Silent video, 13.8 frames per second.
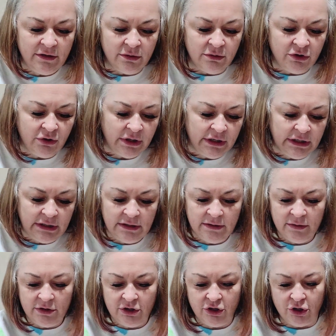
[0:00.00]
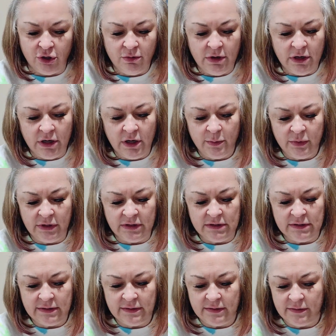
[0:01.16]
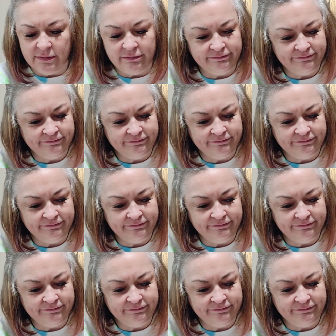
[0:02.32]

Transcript: Don't try and show up because